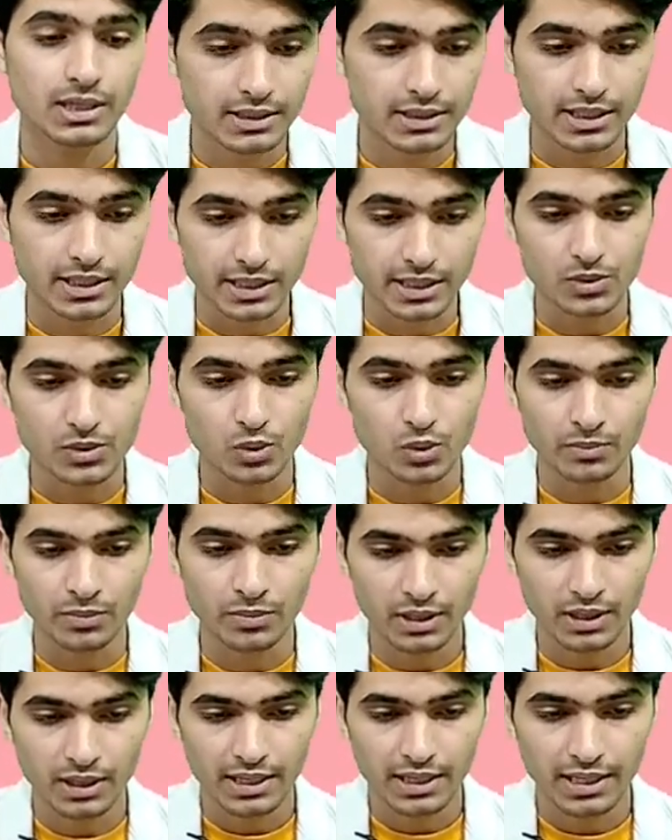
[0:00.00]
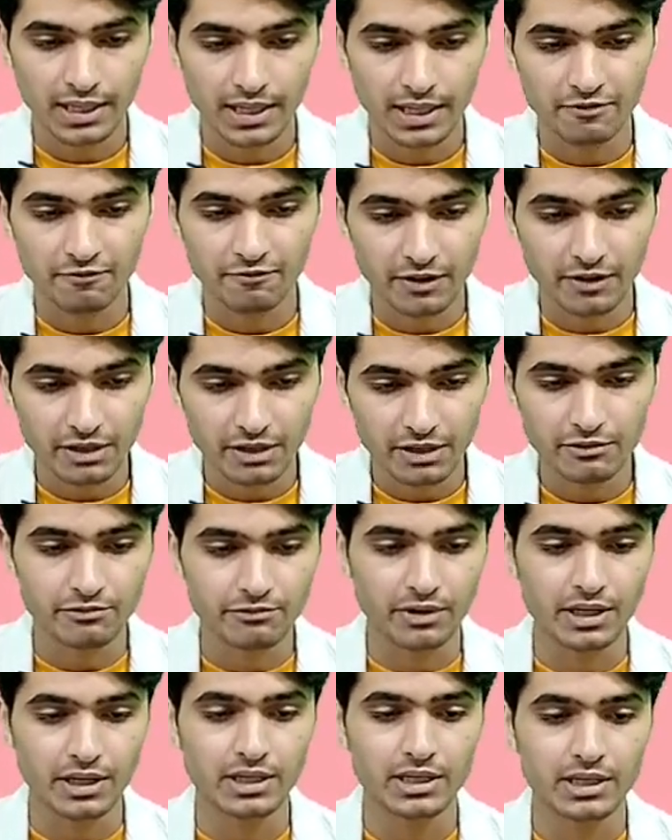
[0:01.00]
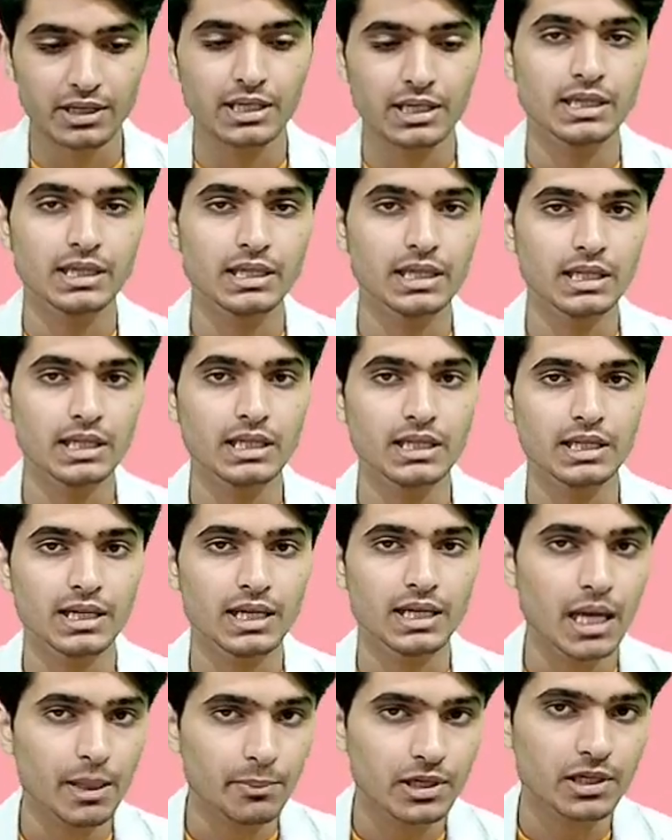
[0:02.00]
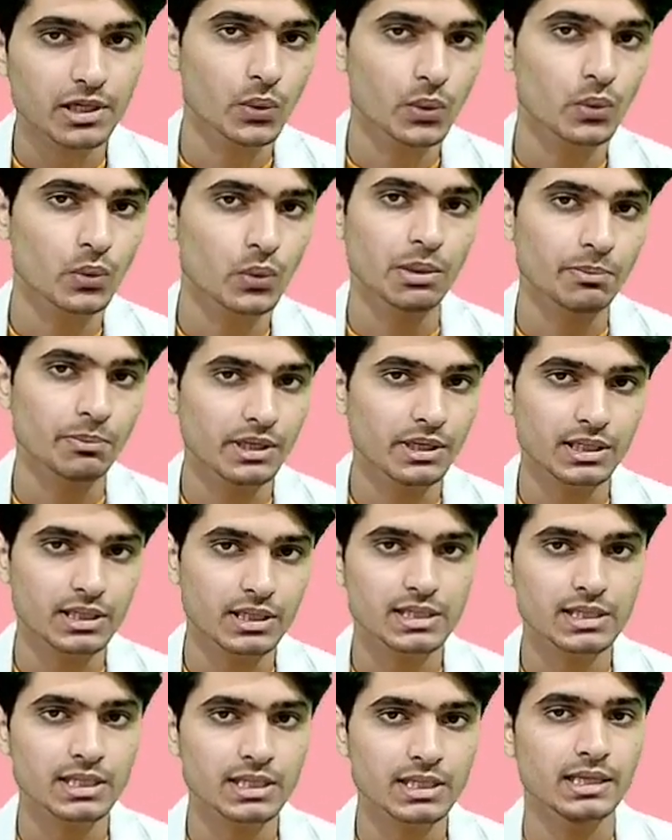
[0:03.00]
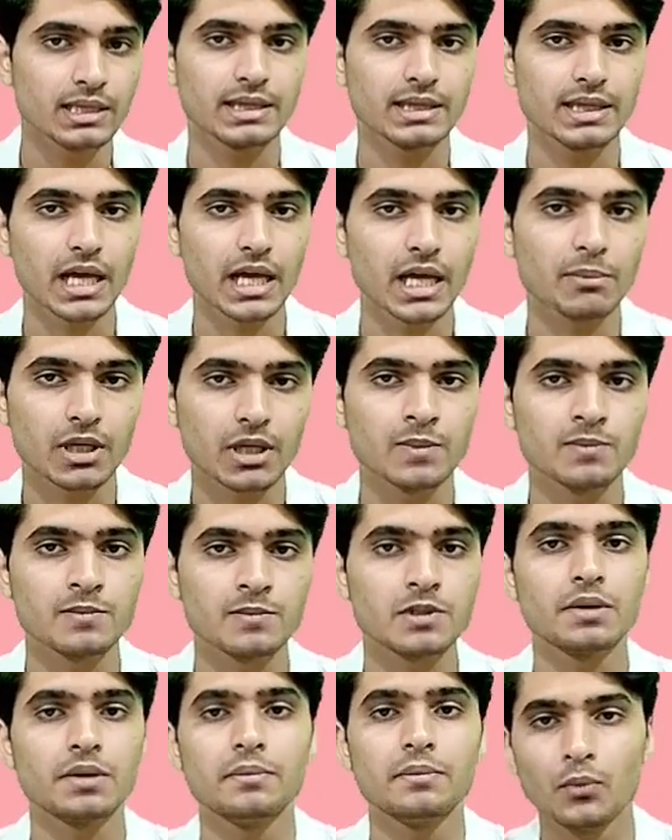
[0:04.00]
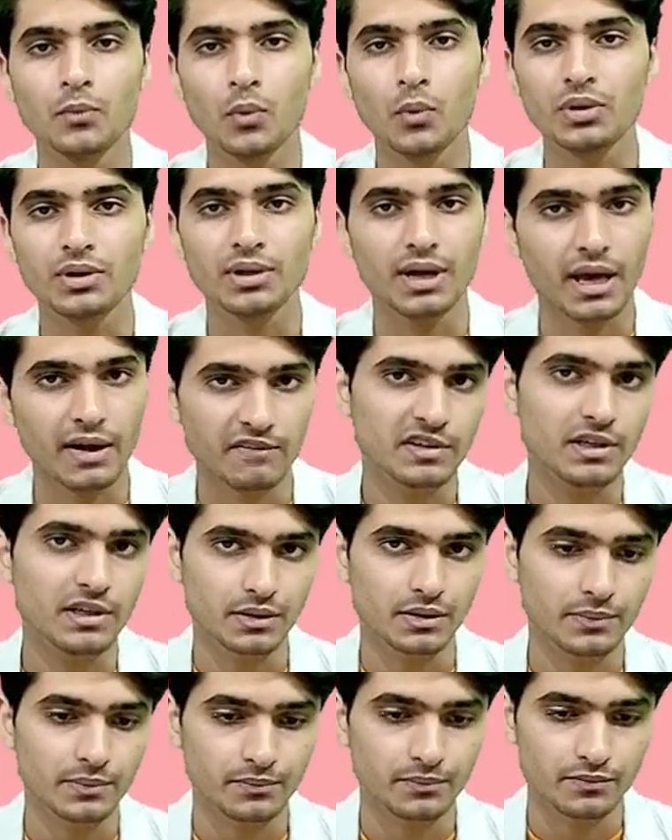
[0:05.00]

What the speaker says: carcinoma. And when we find the apple core appearance, that becomes more aberrant.